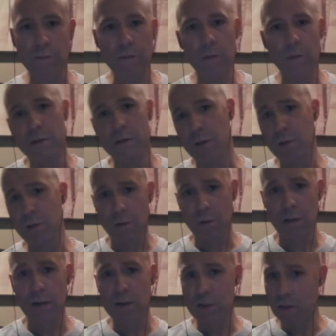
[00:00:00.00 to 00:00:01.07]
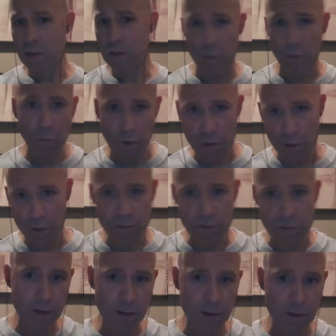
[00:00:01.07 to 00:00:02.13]
floor telco closet if you want to go
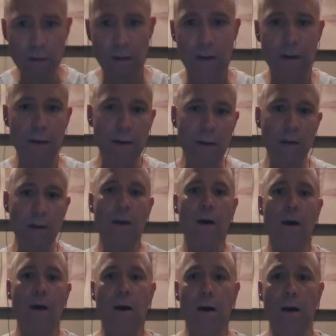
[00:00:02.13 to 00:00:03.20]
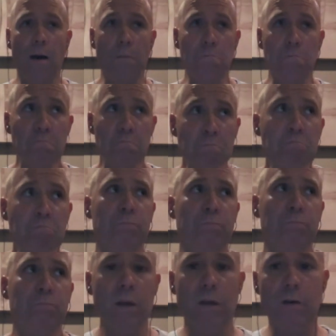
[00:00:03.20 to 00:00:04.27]
take a look at it.
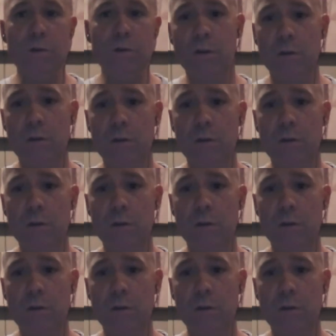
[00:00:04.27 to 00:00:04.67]
You know, so.